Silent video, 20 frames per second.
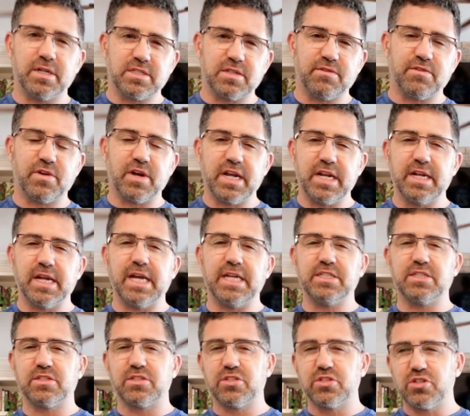It's a very
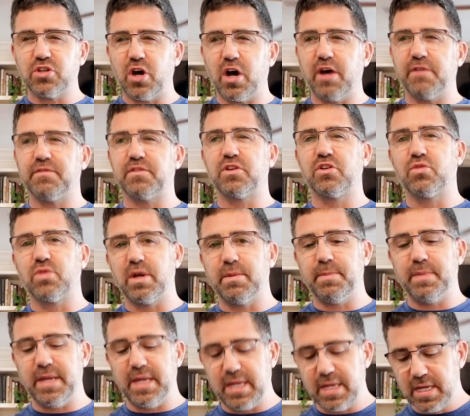nice, soft,
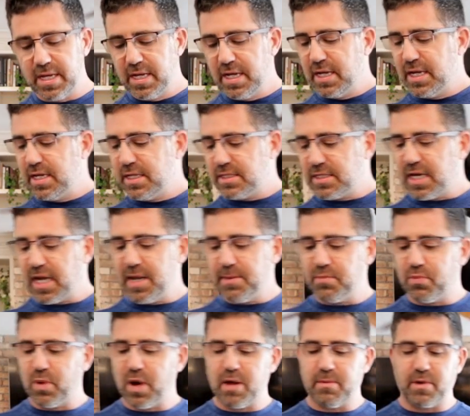grippy
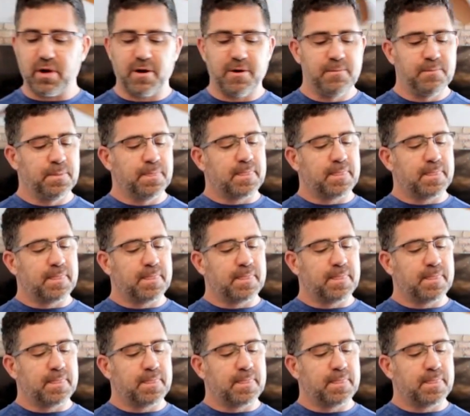type rubber.